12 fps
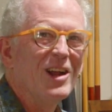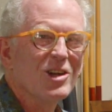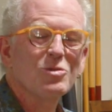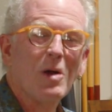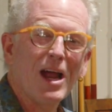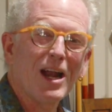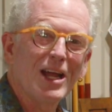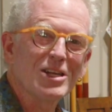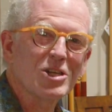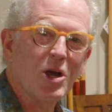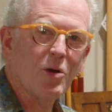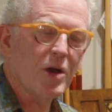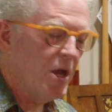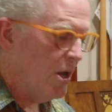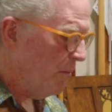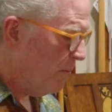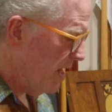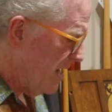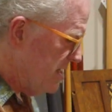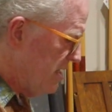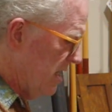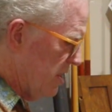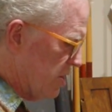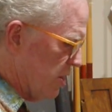Twilight Zone. But I
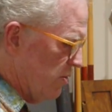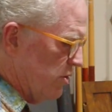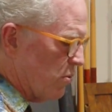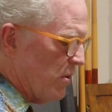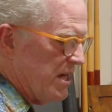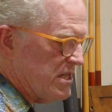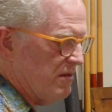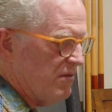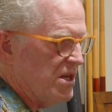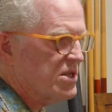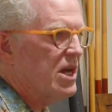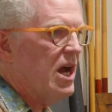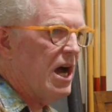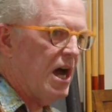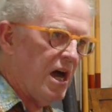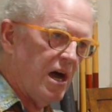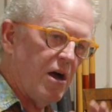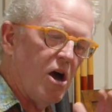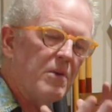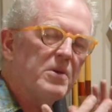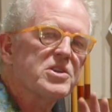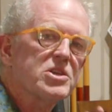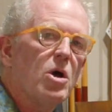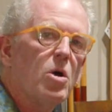did tune the rest of this
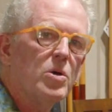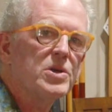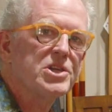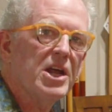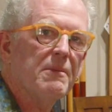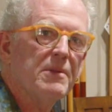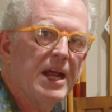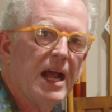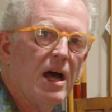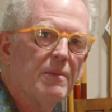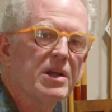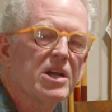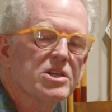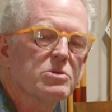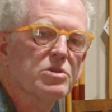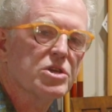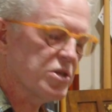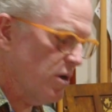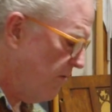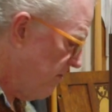almost a whole step down because it was so